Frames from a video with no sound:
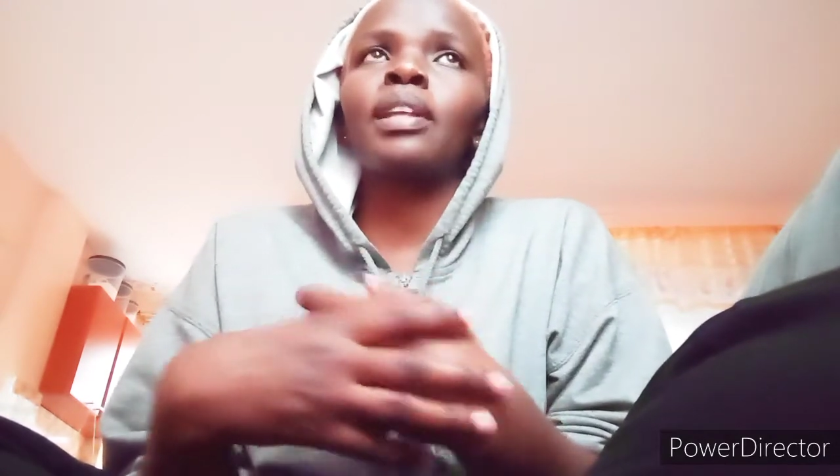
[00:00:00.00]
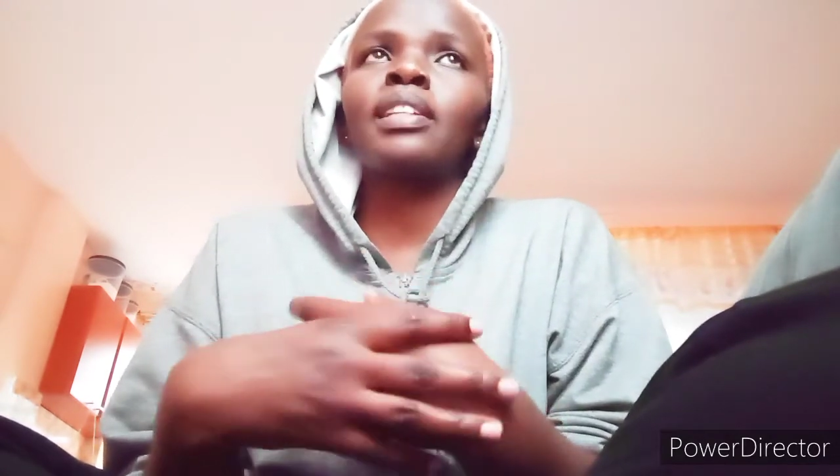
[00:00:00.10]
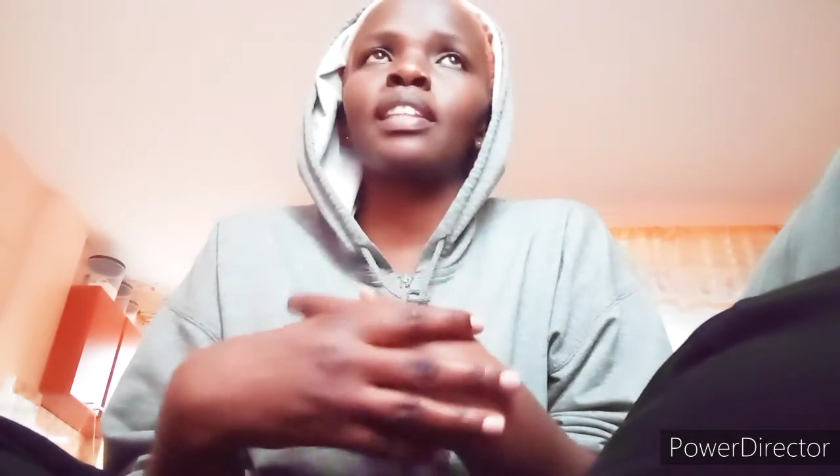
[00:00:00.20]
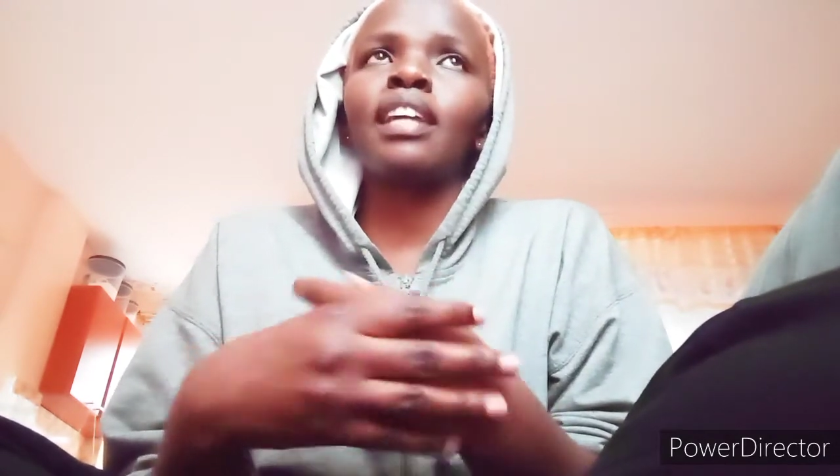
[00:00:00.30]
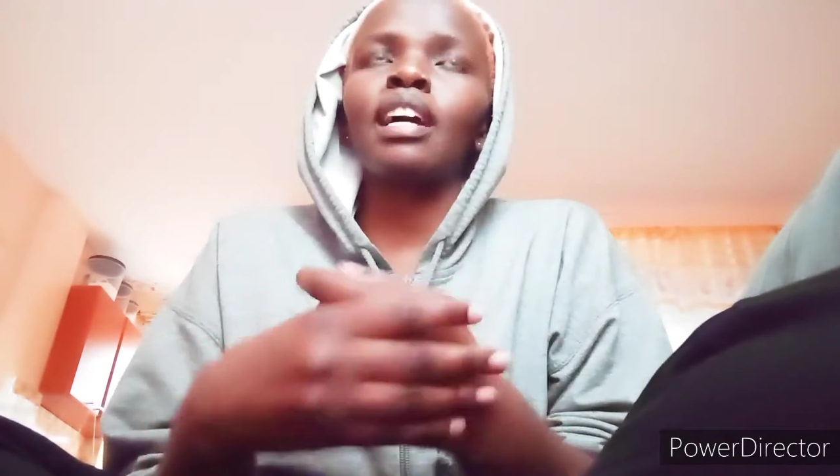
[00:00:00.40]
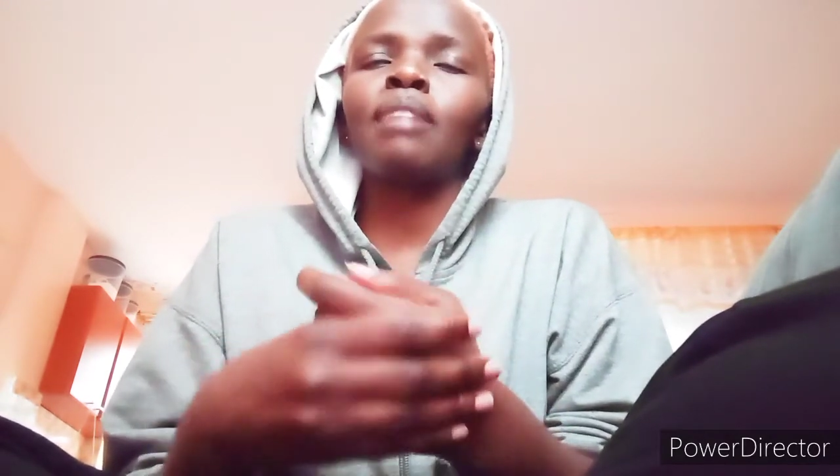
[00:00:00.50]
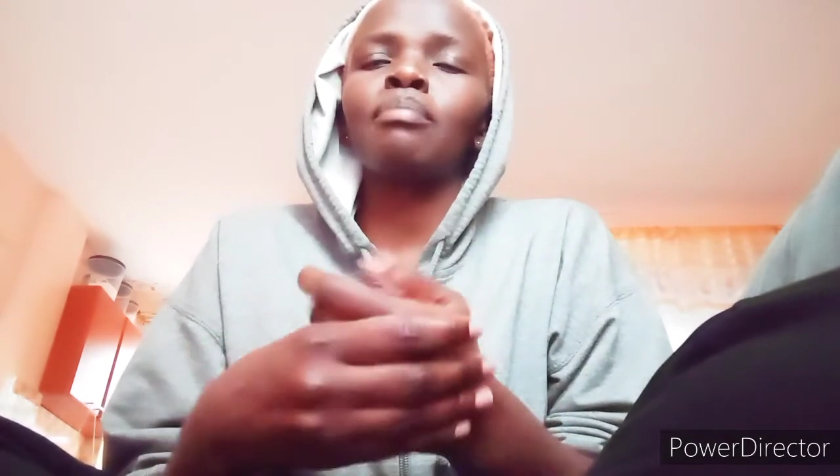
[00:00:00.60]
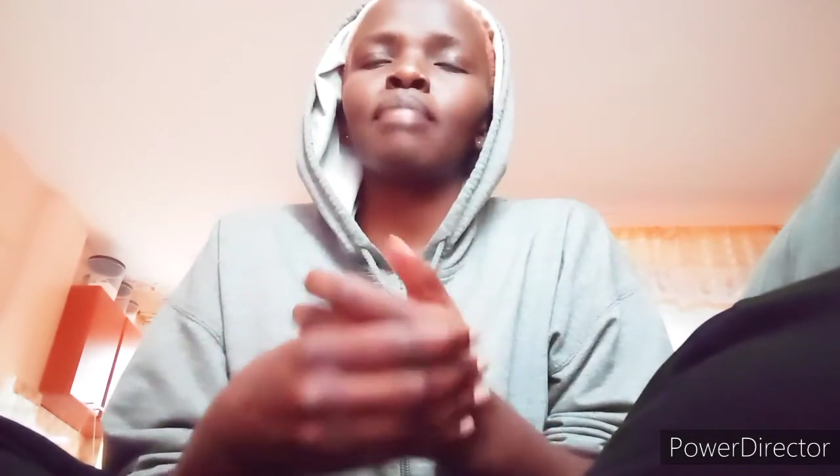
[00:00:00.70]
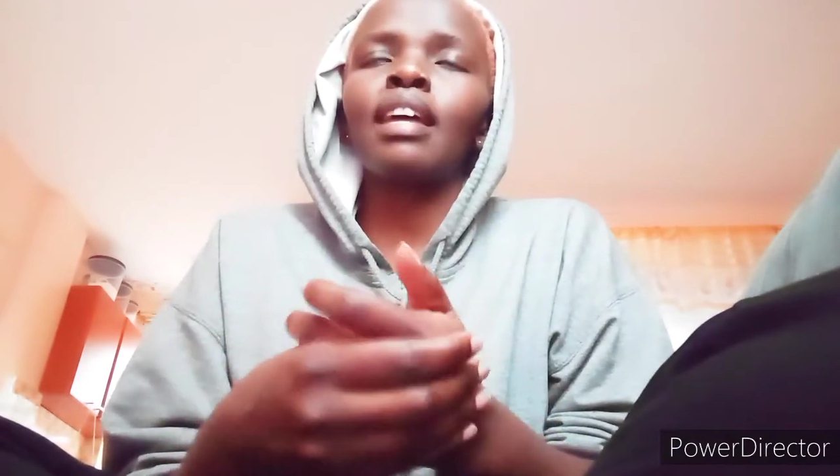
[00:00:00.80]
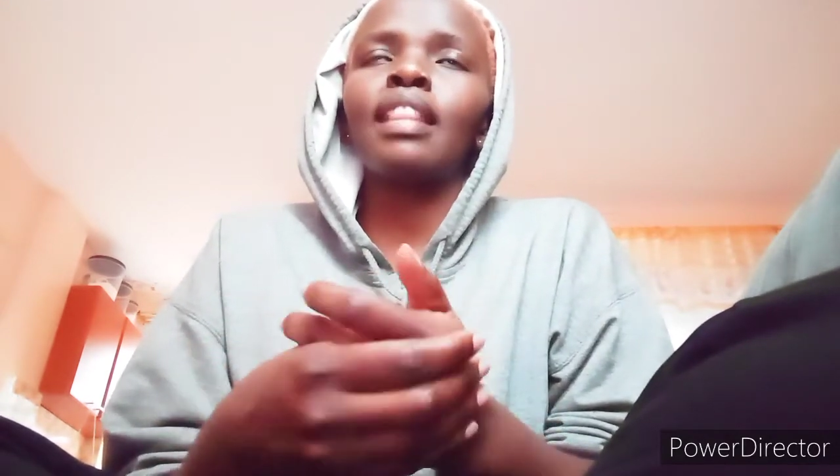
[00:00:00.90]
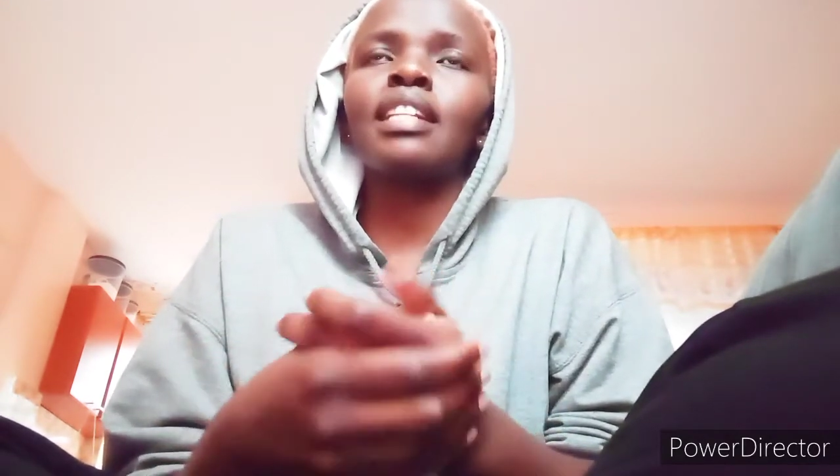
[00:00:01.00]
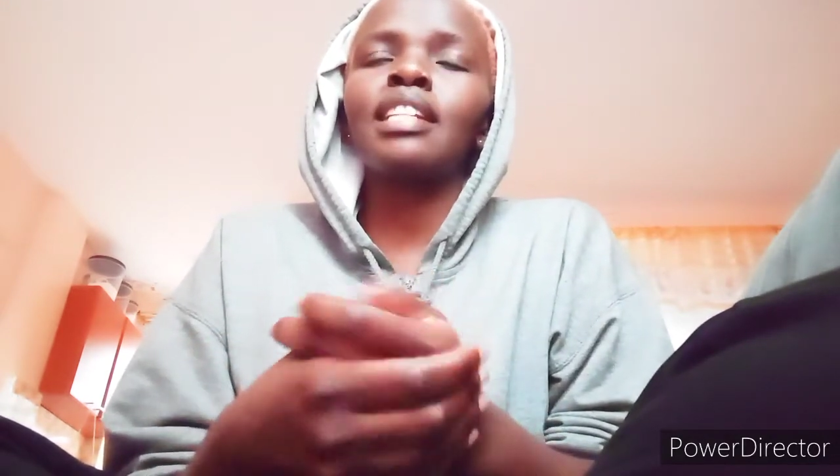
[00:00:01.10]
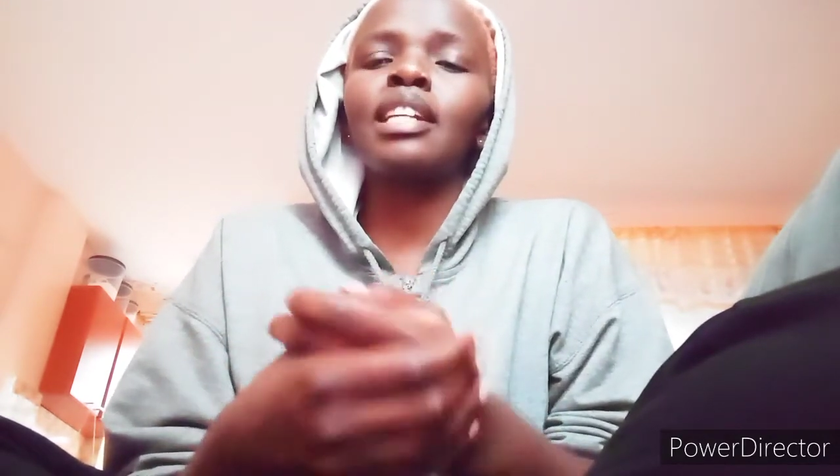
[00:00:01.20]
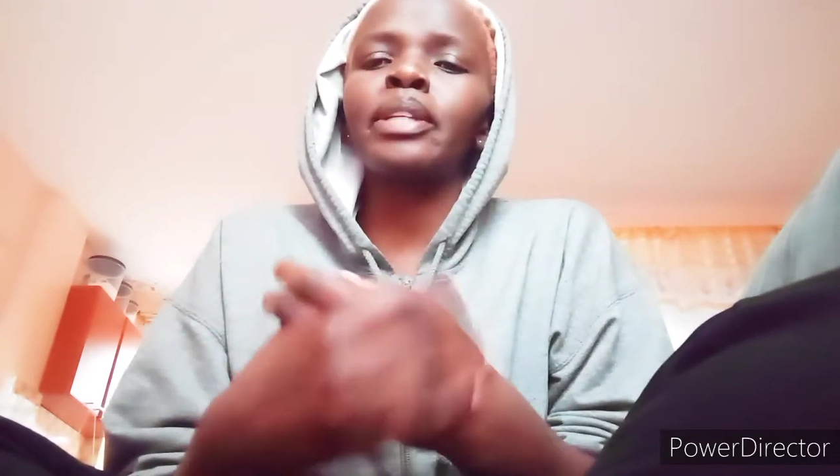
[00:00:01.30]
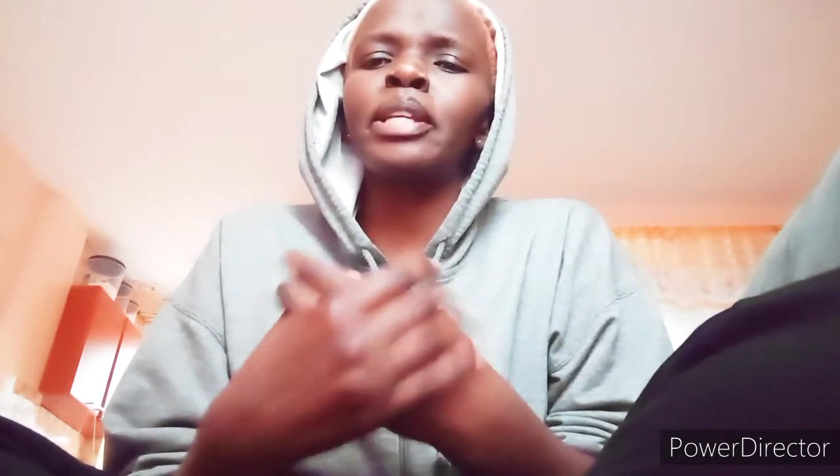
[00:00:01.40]
price and they come and they
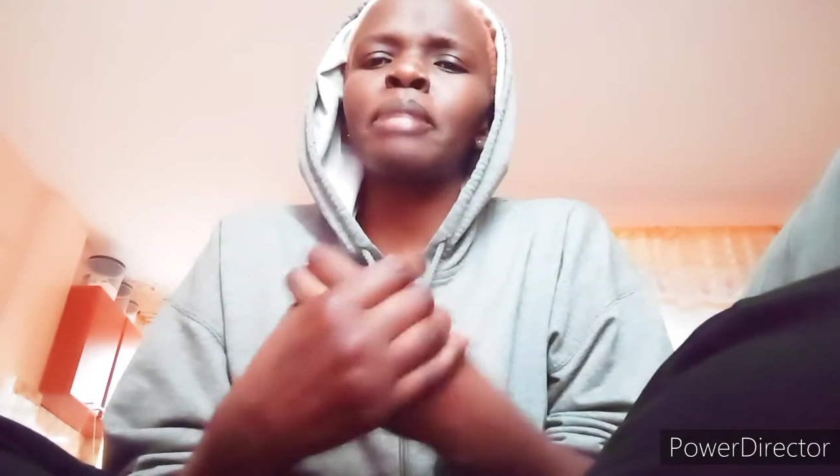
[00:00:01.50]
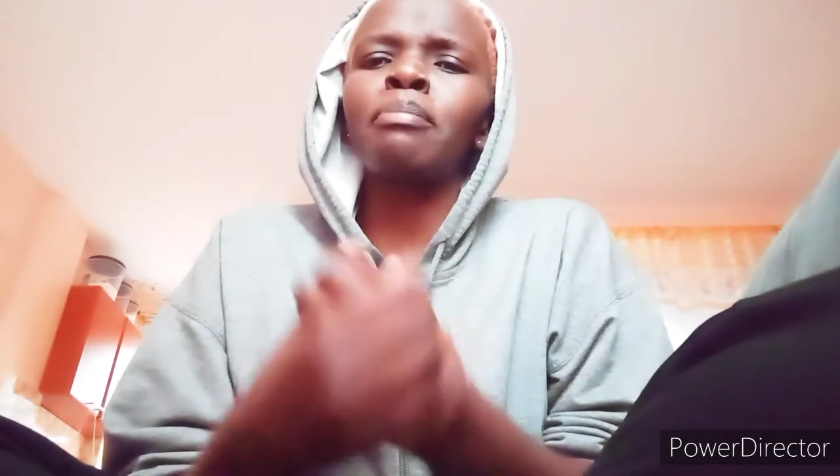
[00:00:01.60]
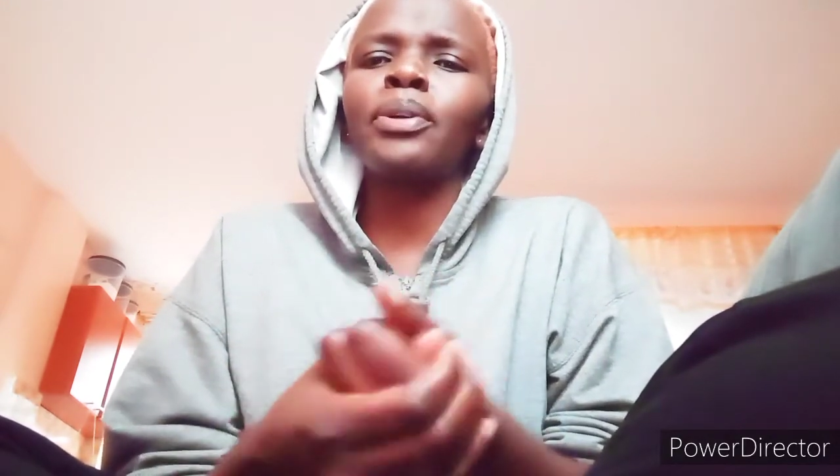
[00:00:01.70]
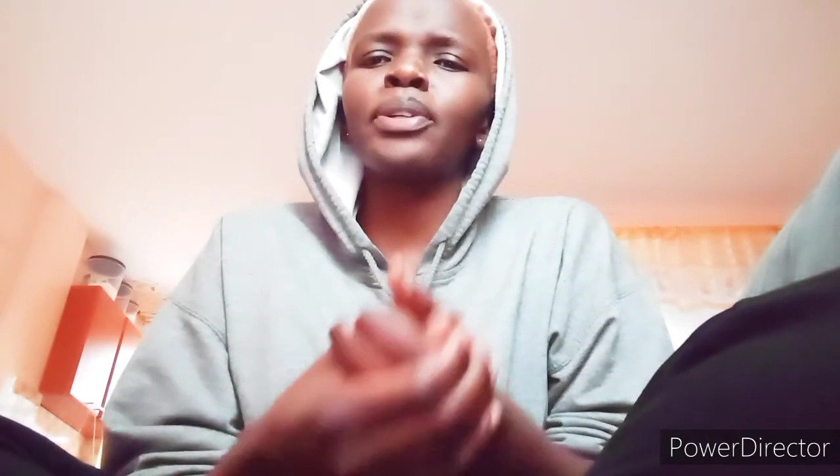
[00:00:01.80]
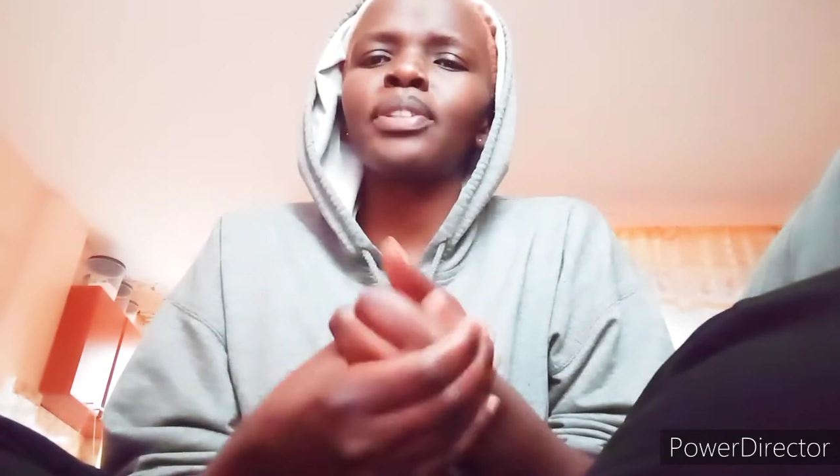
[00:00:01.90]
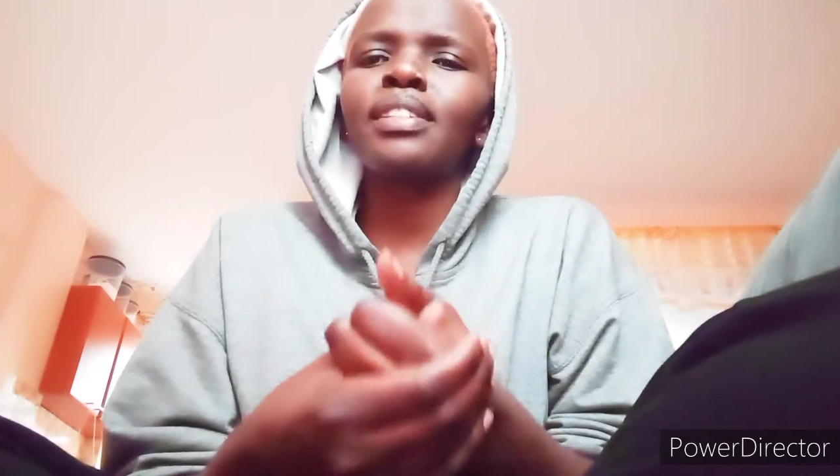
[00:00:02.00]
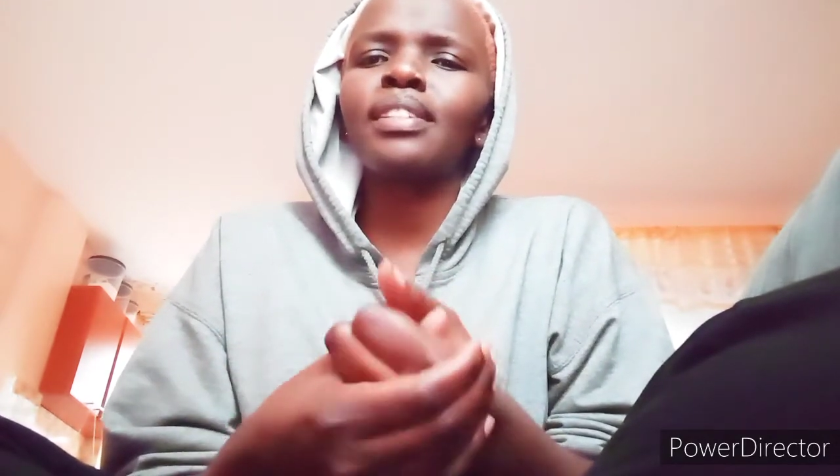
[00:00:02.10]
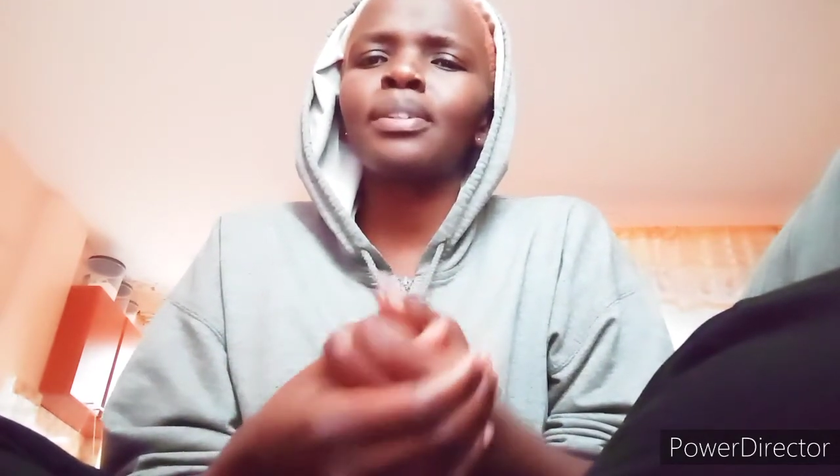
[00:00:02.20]
tell you inbox.